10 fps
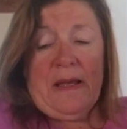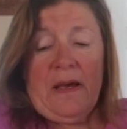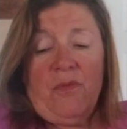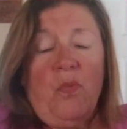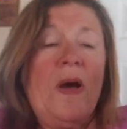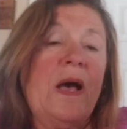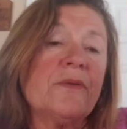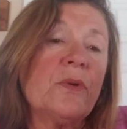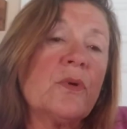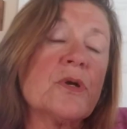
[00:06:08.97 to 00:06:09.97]
of
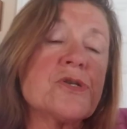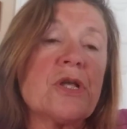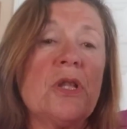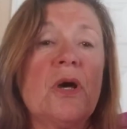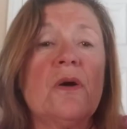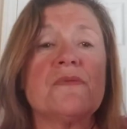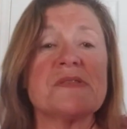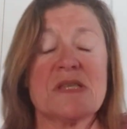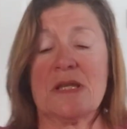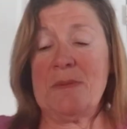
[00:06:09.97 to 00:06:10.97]
wild orange, clove,
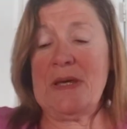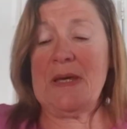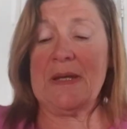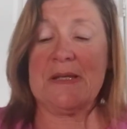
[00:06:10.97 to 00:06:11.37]
cinnamon.